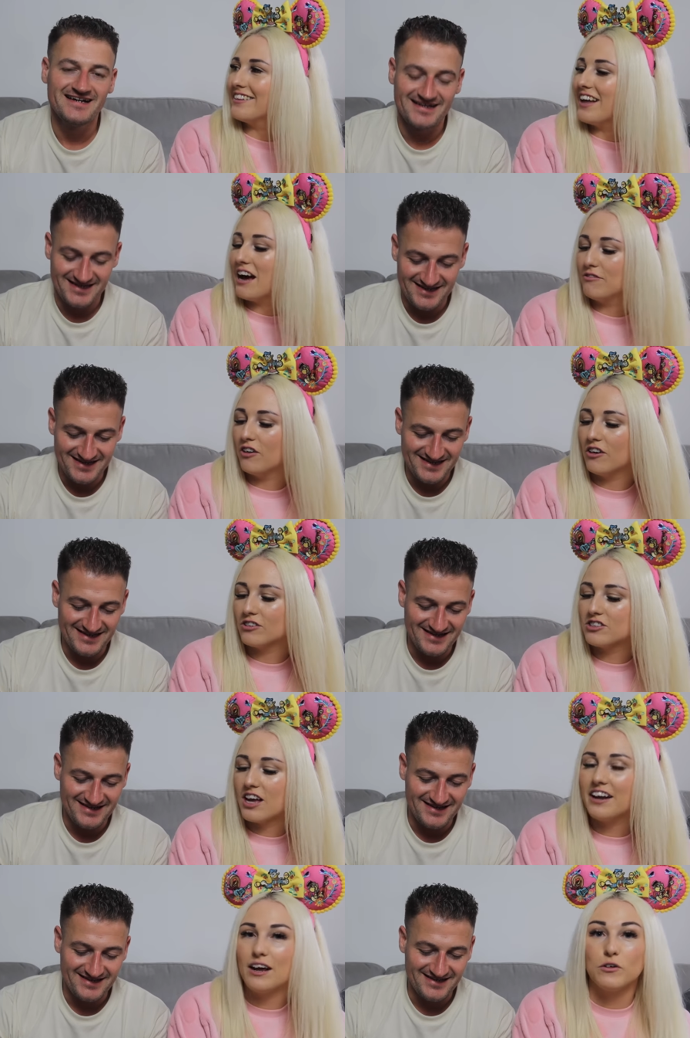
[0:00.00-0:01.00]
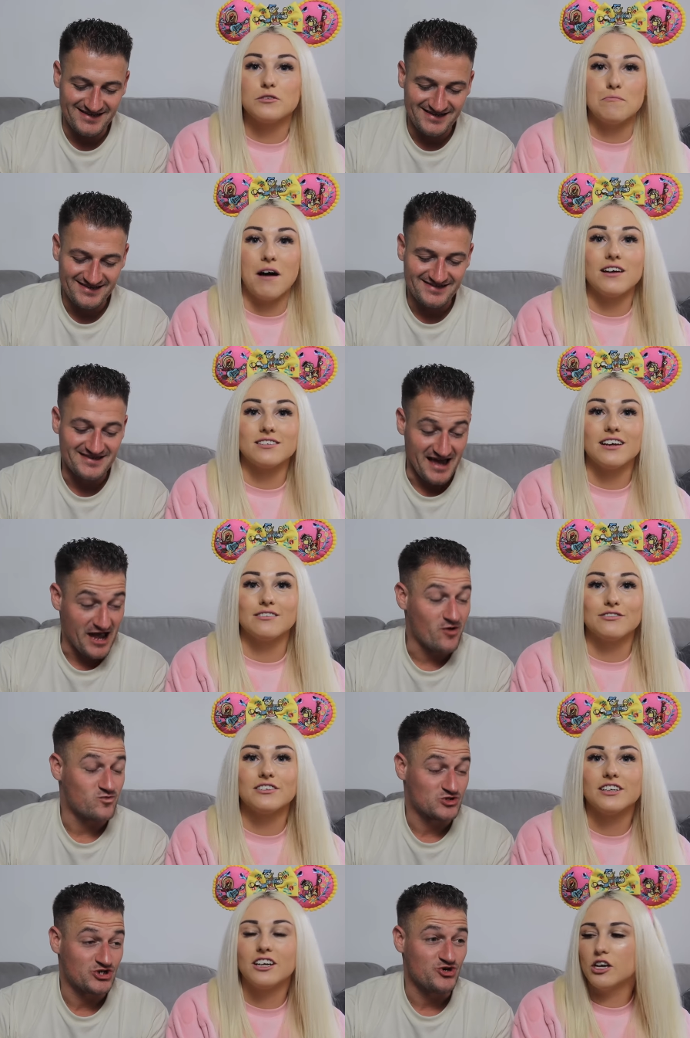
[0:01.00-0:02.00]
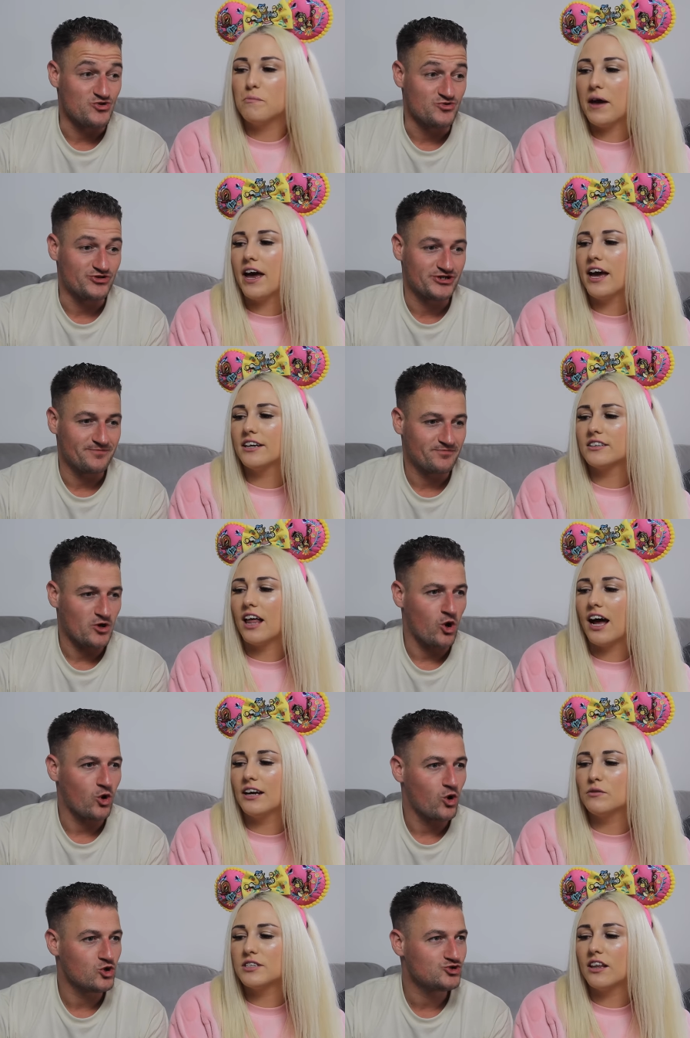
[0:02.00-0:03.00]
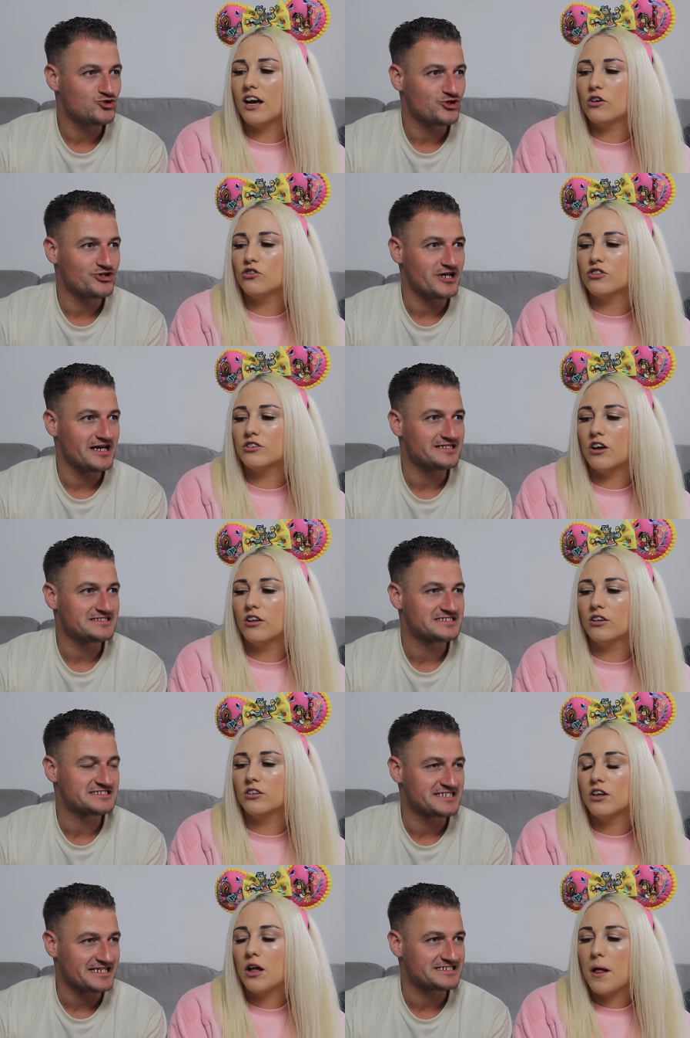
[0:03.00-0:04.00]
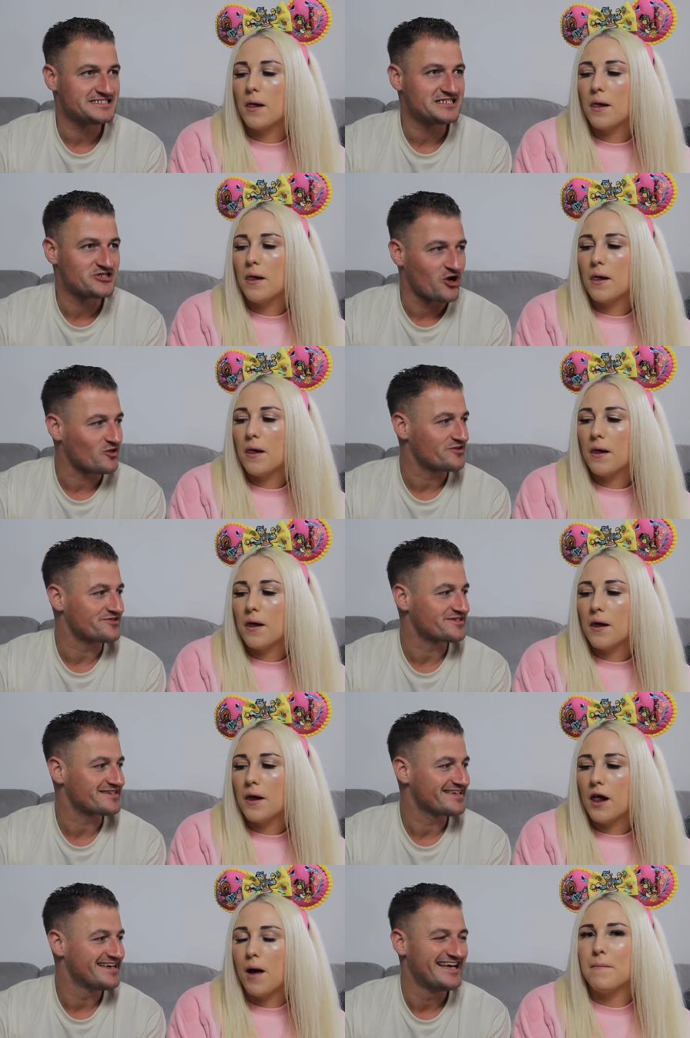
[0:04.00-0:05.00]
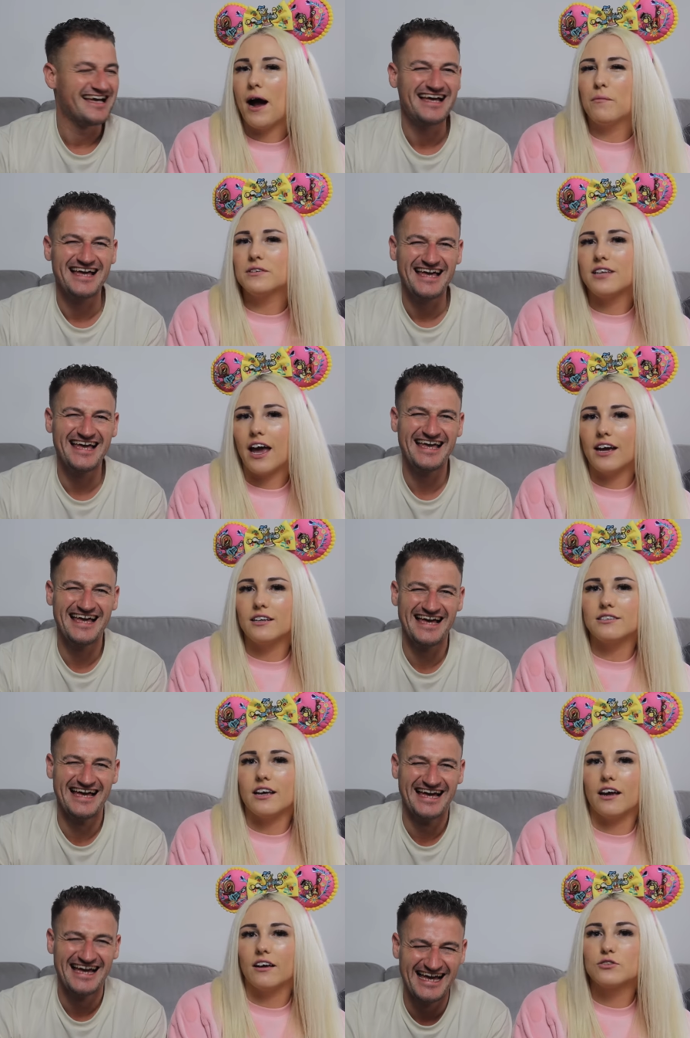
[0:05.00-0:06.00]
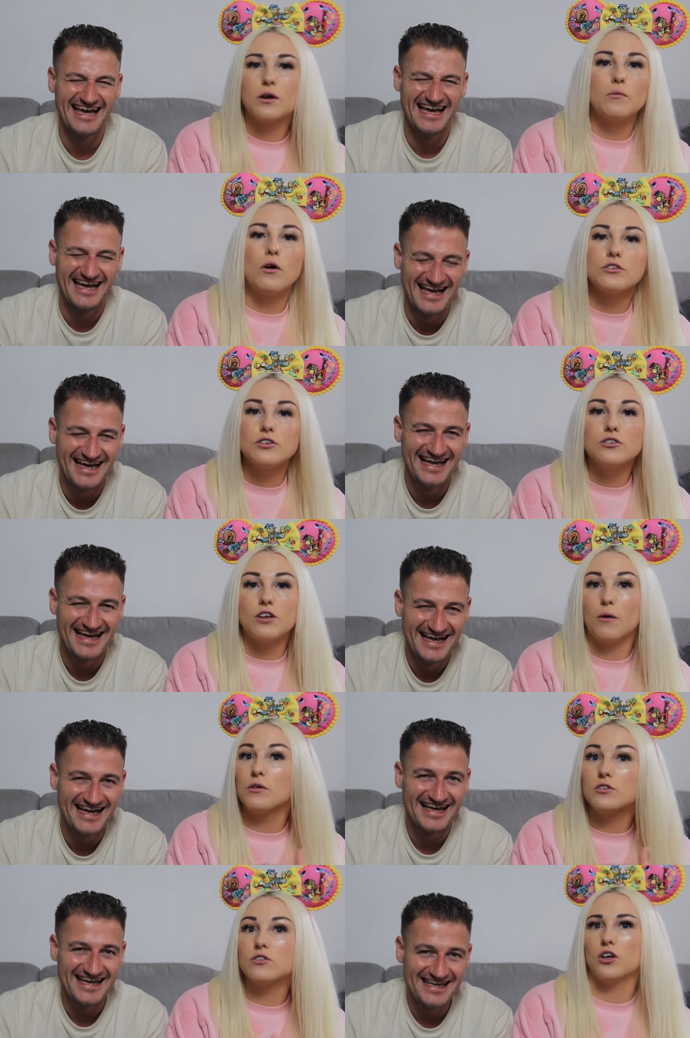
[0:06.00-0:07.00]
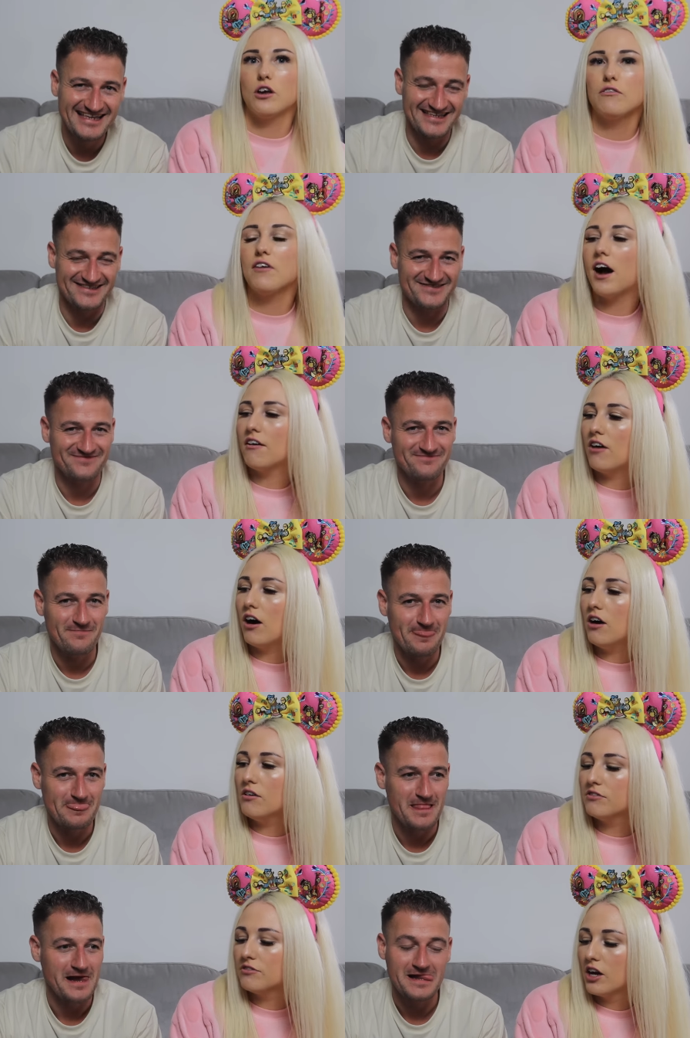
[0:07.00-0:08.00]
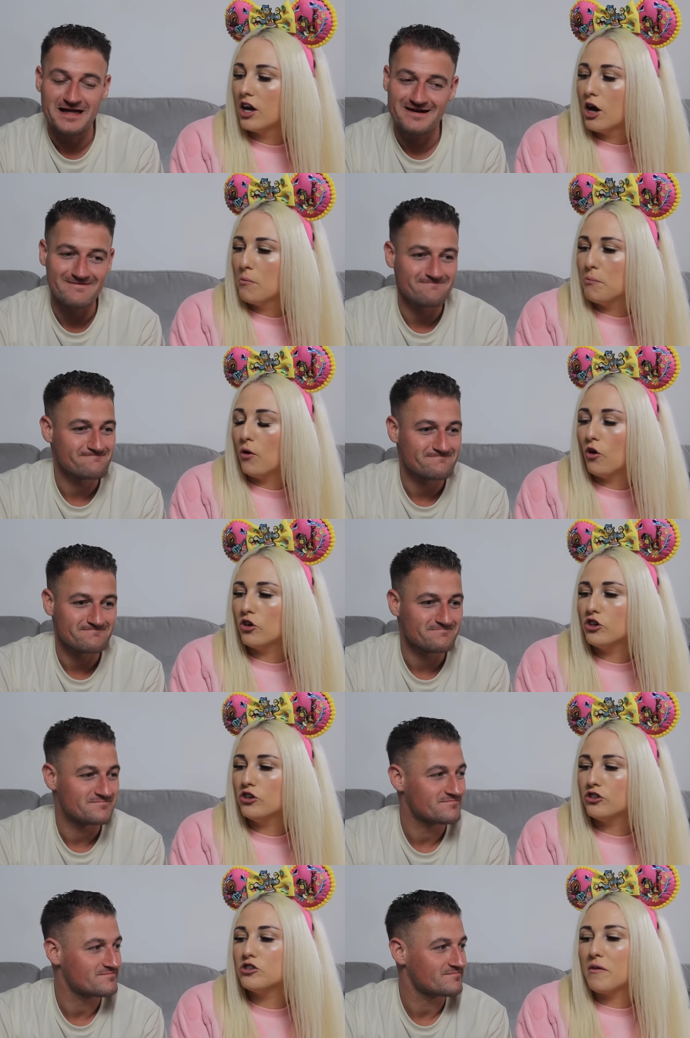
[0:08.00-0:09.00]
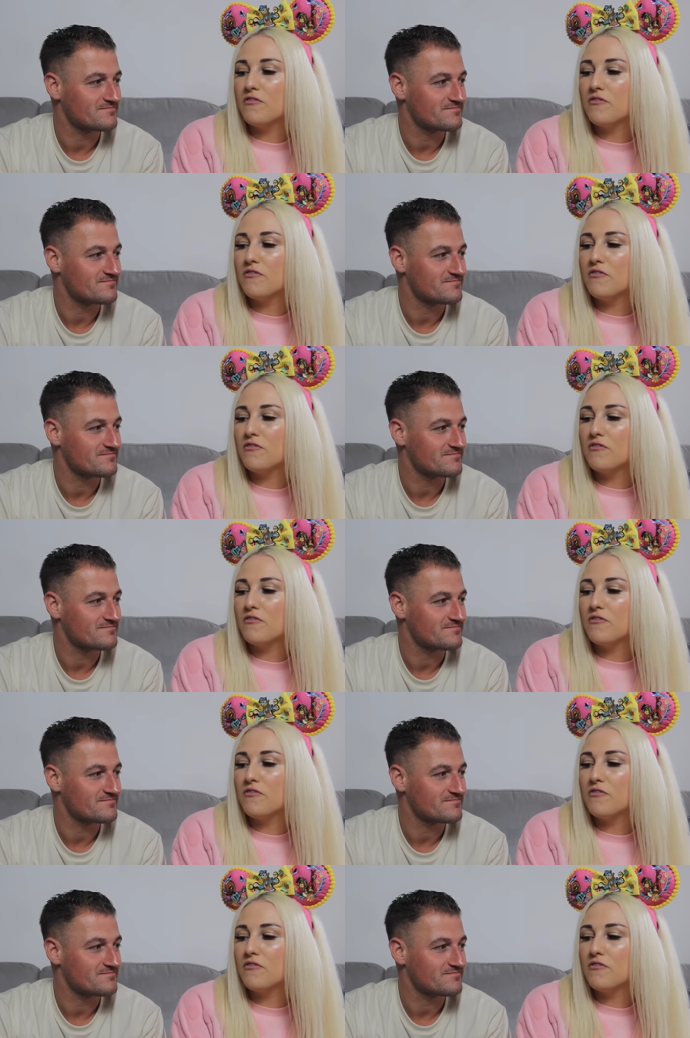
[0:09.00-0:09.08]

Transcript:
Speaker 1: in their vlogs. And it was massive. Yeah, it was You paid like, was it like
Speaker 2: $160?
Speaker 1: And mine was 80 So it wasn't, I wasn't too far off. But to be